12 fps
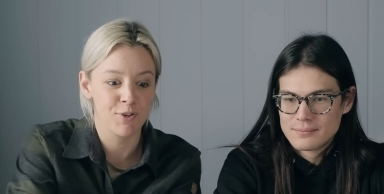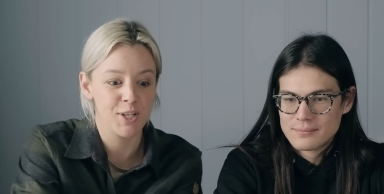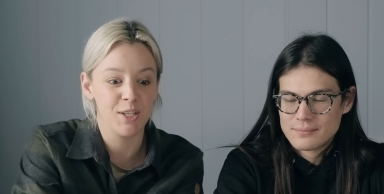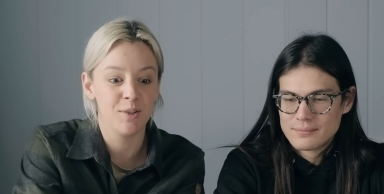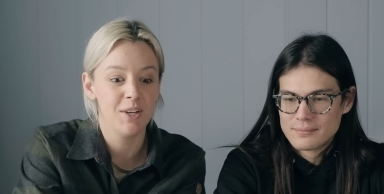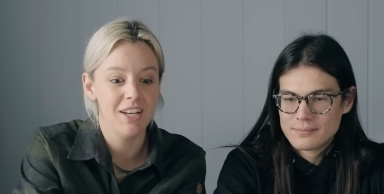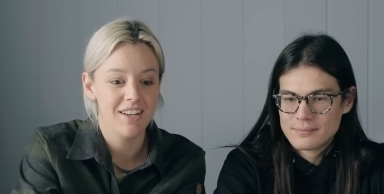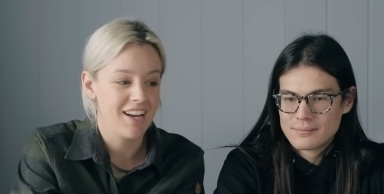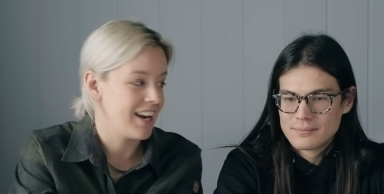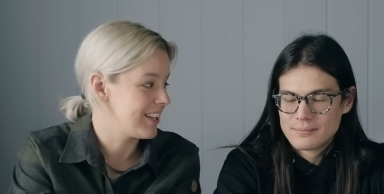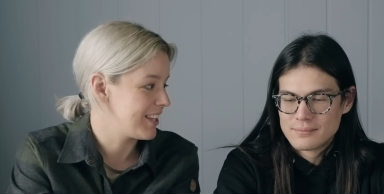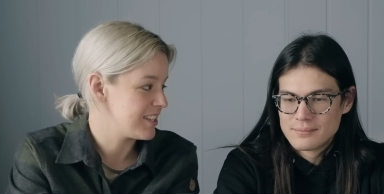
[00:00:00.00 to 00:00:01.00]
Speaker 1: for you,
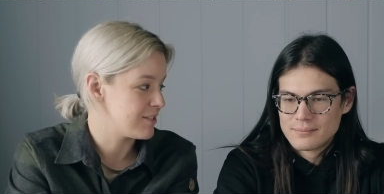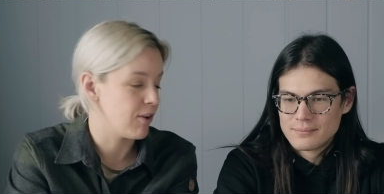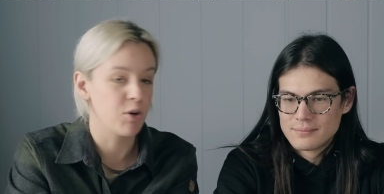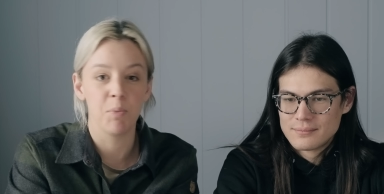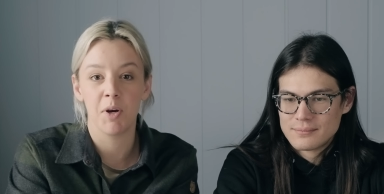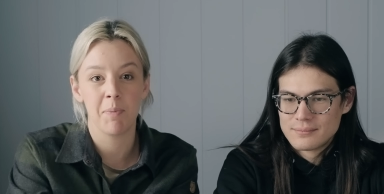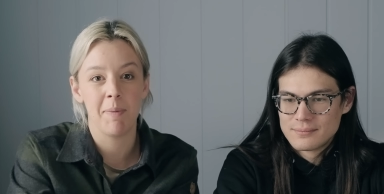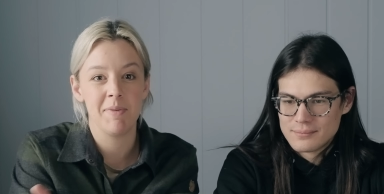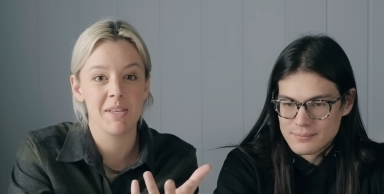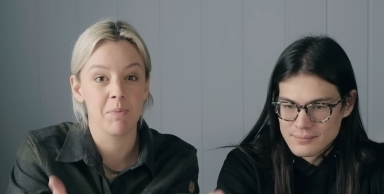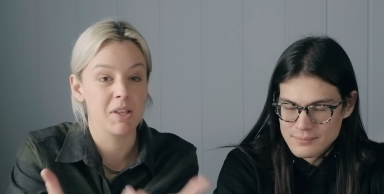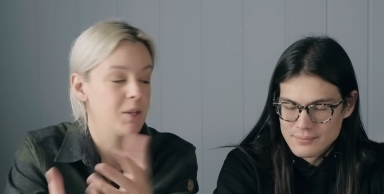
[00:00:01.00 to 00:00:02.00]
kind of like this photo book,
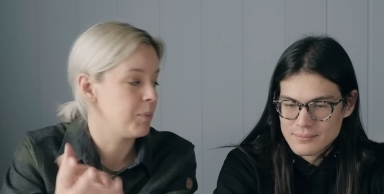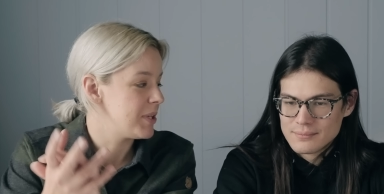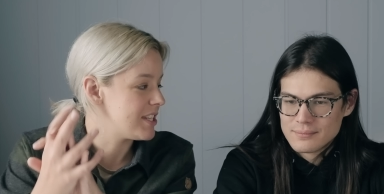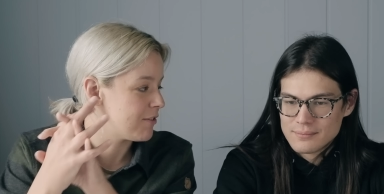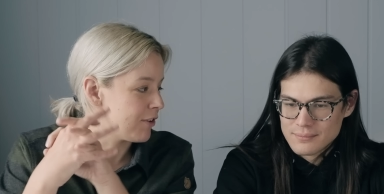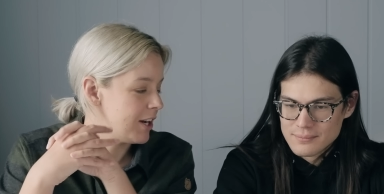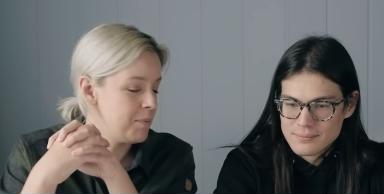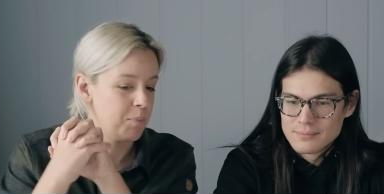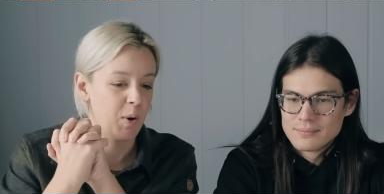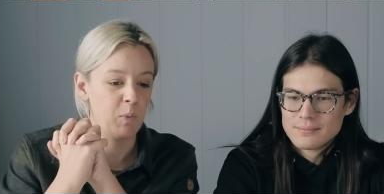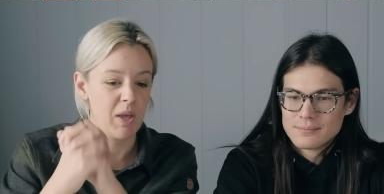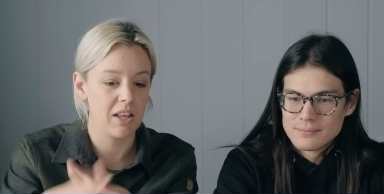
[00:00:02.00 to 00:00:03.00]
maybe something a little bit
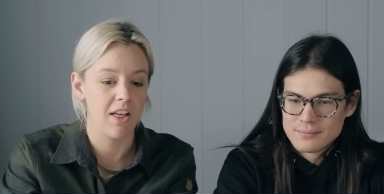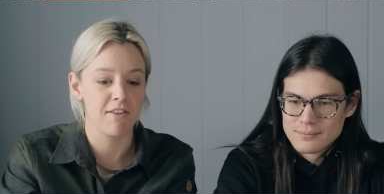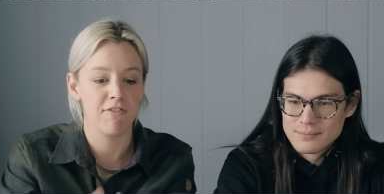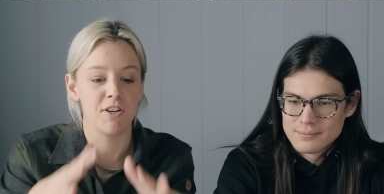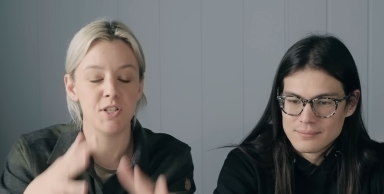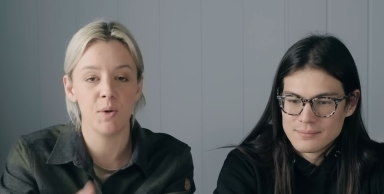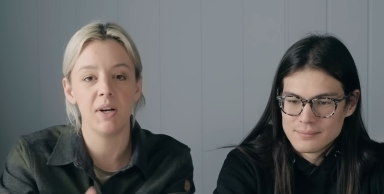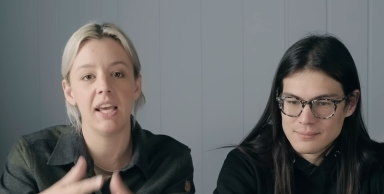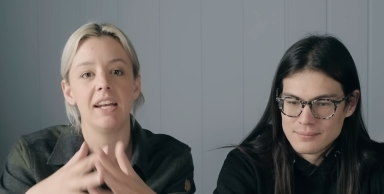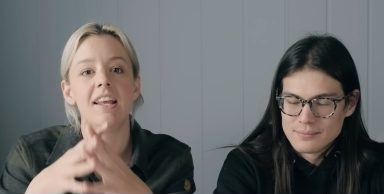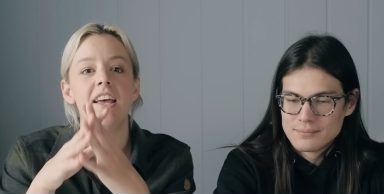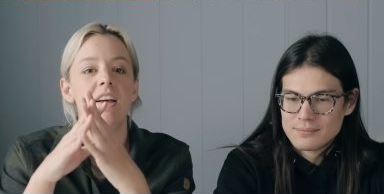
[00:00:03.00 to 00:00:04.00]
different. But we had a lot of fun doing
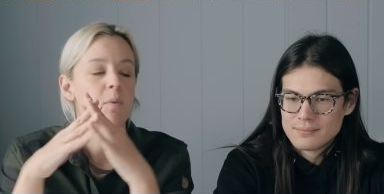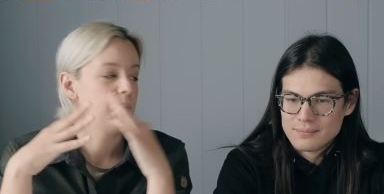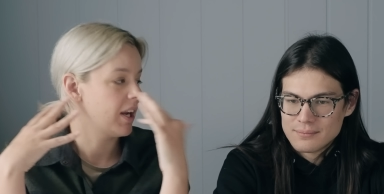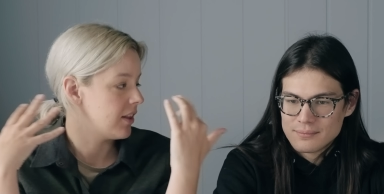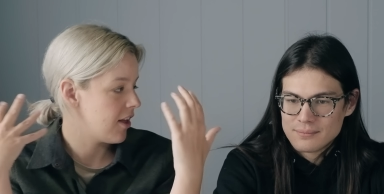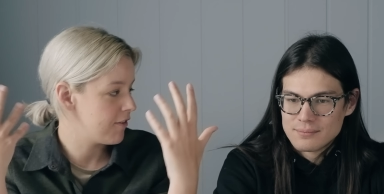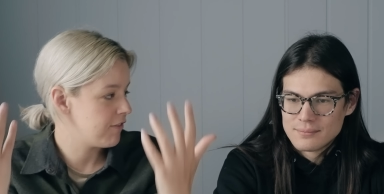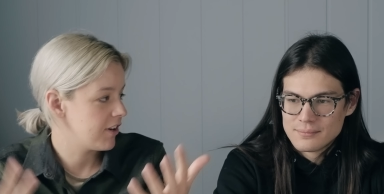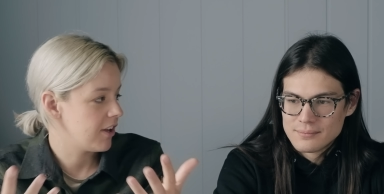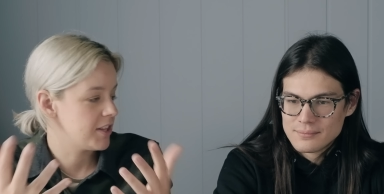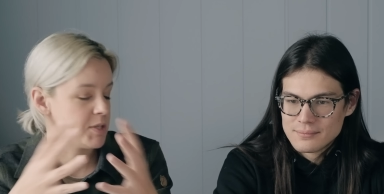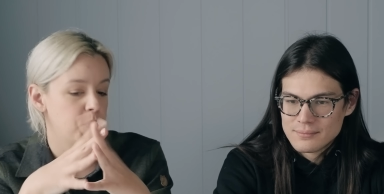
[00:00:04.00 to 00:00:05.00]
it. We had a lot of
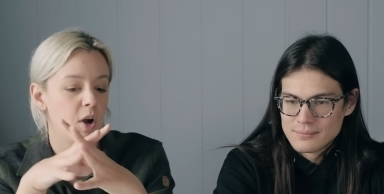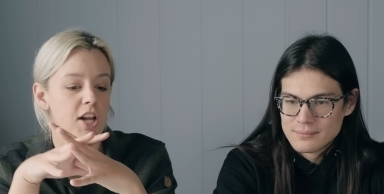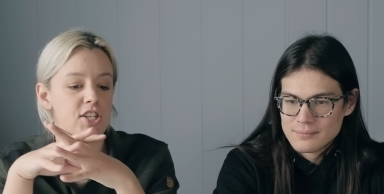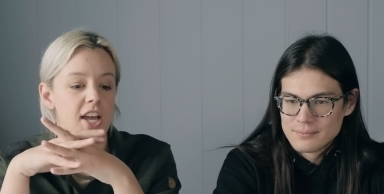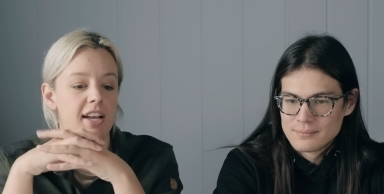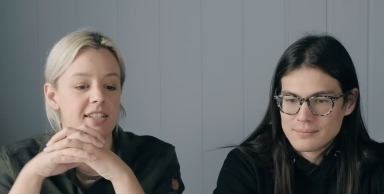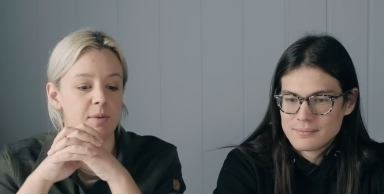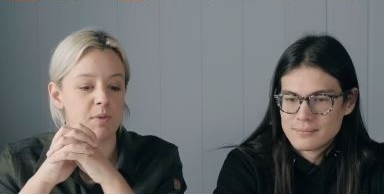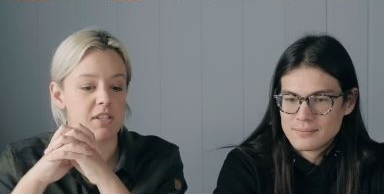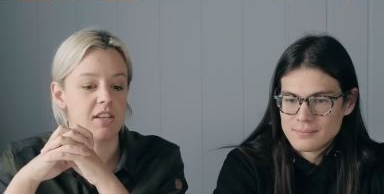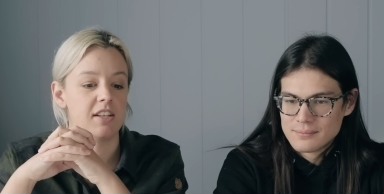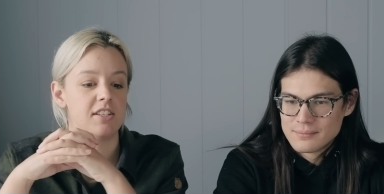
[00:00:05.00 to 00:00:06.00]
fun on this project. It
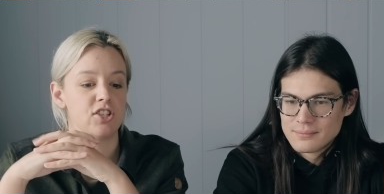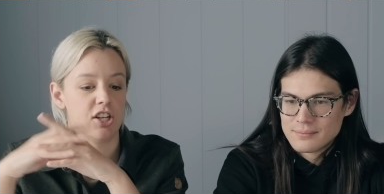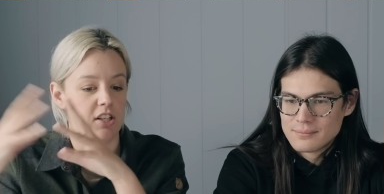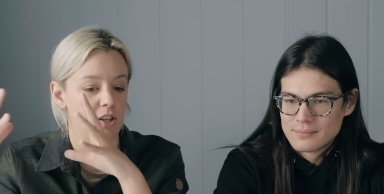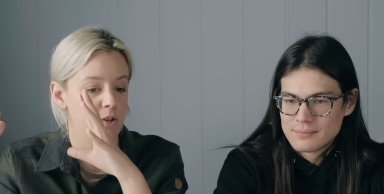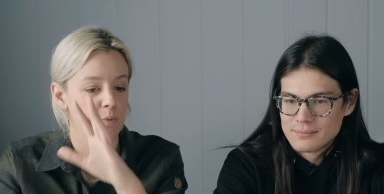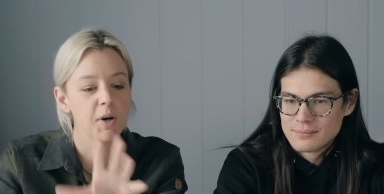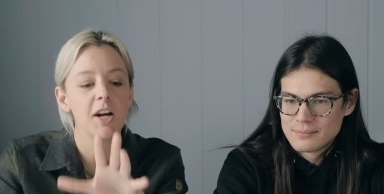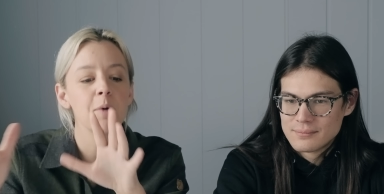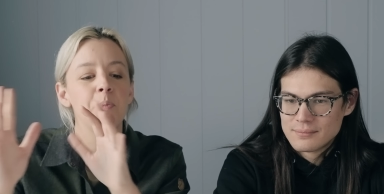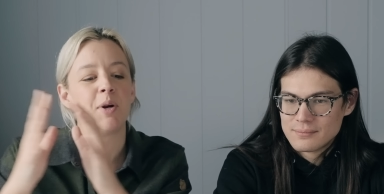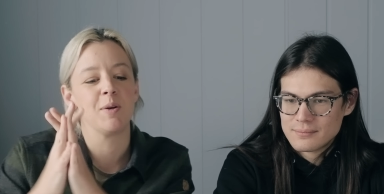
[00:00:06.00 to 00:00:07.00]
was a shitload of
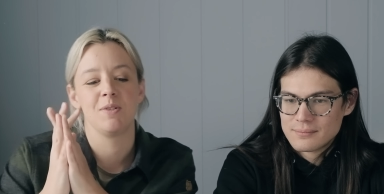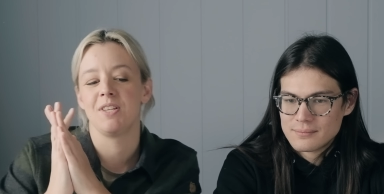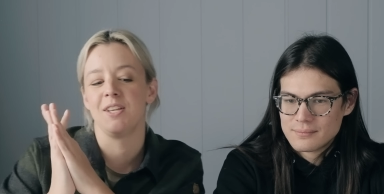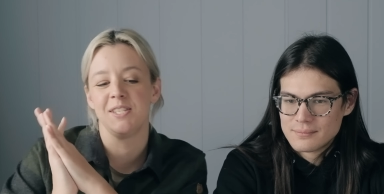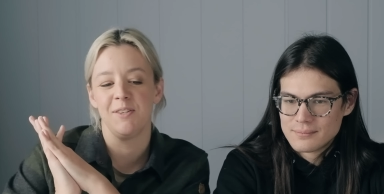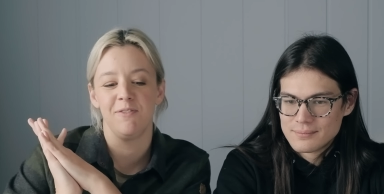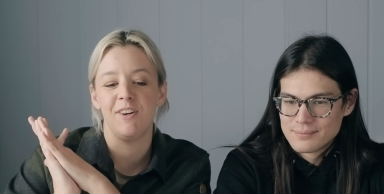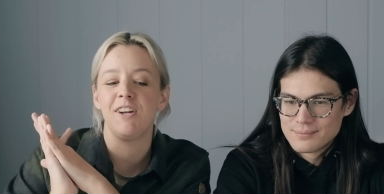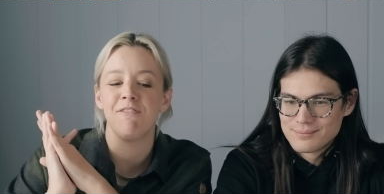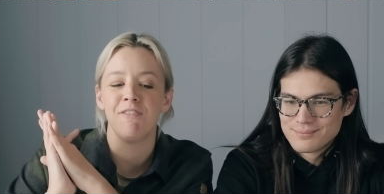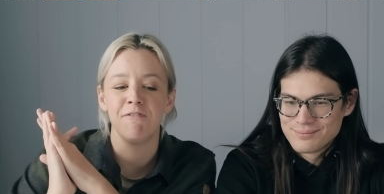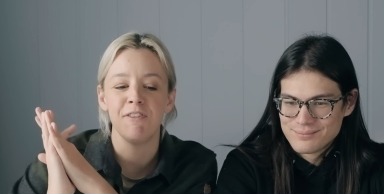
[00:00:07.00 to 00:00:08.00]
work, but it was also
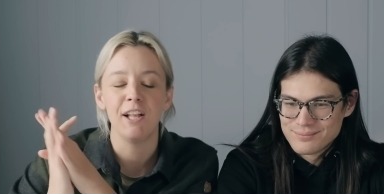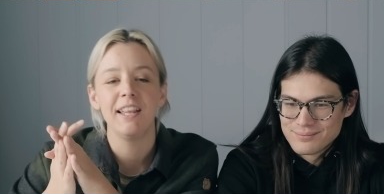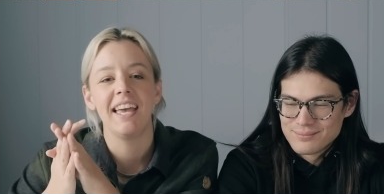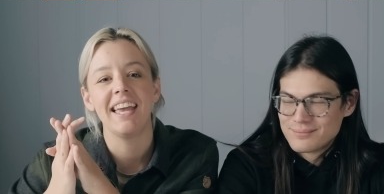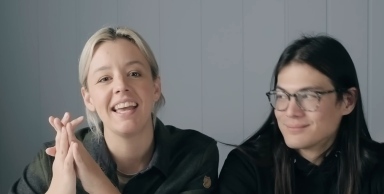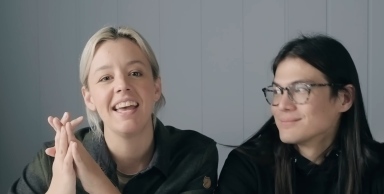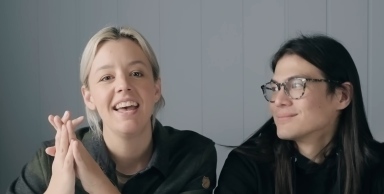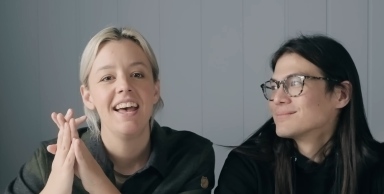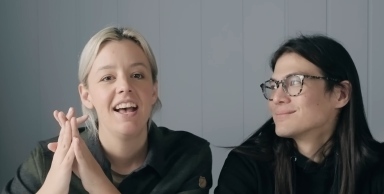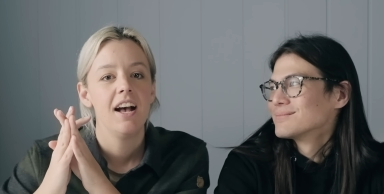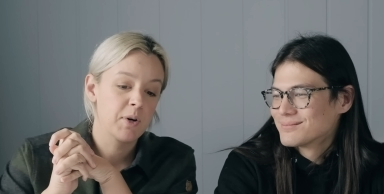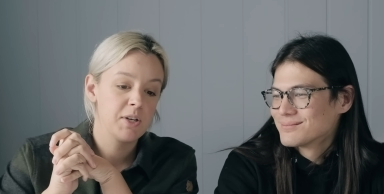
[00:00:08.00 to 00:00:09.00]
very fulfilling.
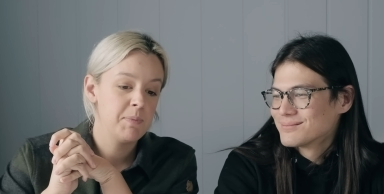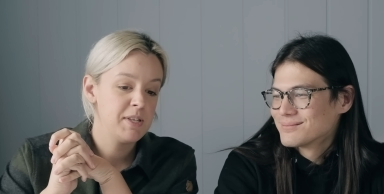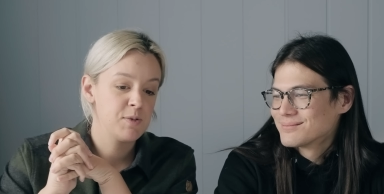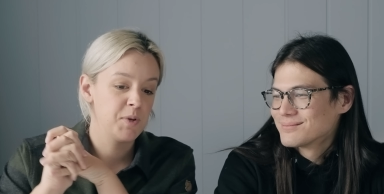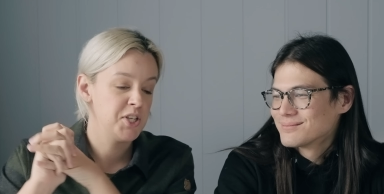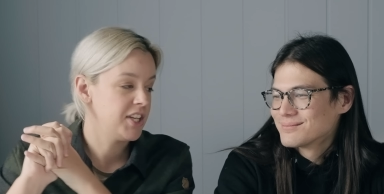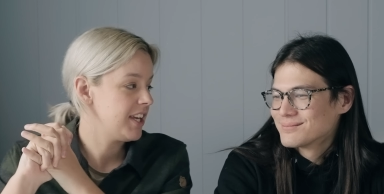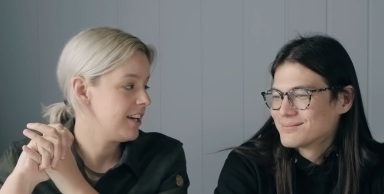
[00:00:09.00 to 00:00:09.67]
Yeah, we're gonna be switching